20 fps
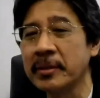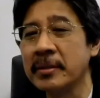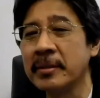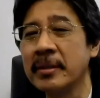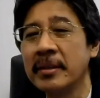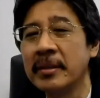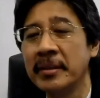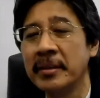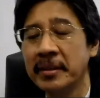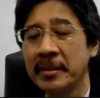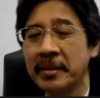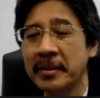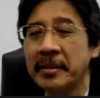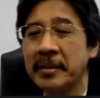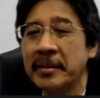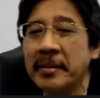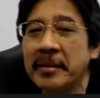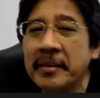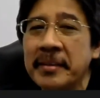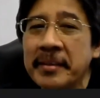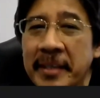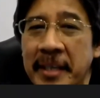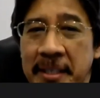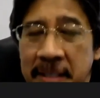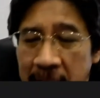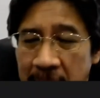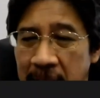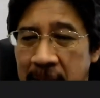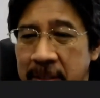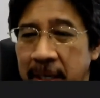the journals that
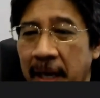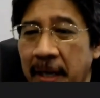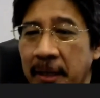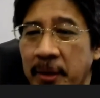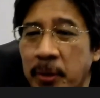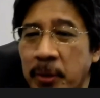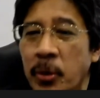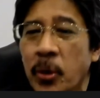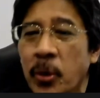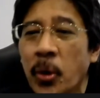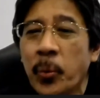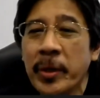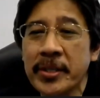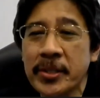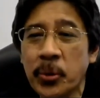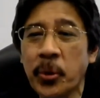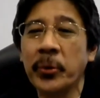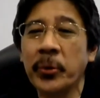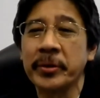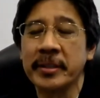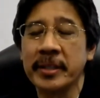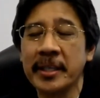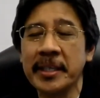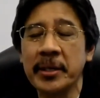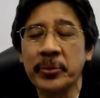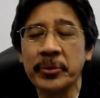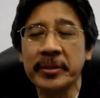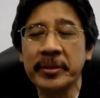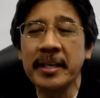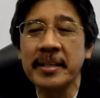you always quote in your thesis,
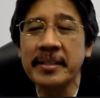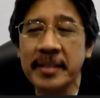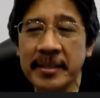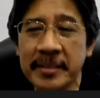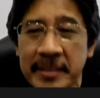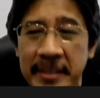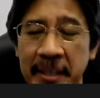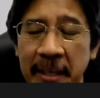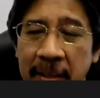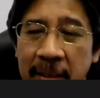isn't it? Yeah.